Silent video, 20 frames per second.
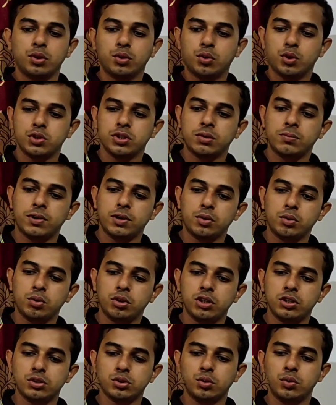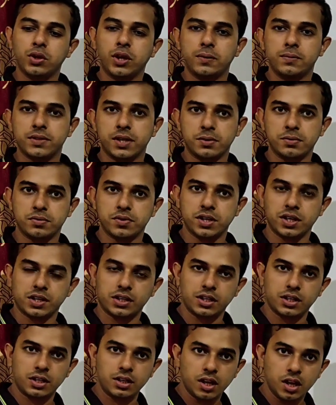In question number 2 also we have
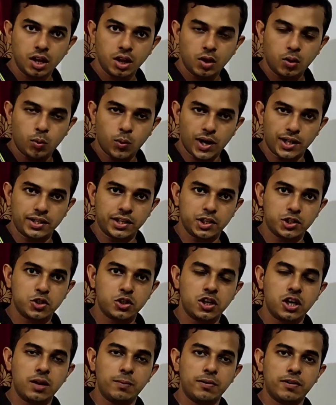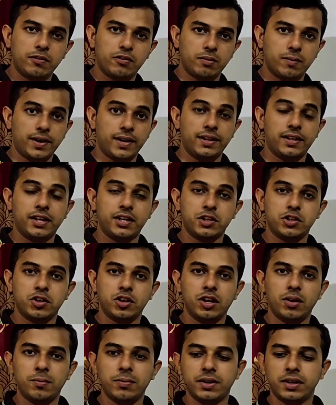subtracted one rational number from another
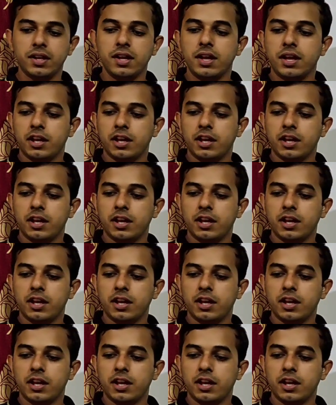rational number.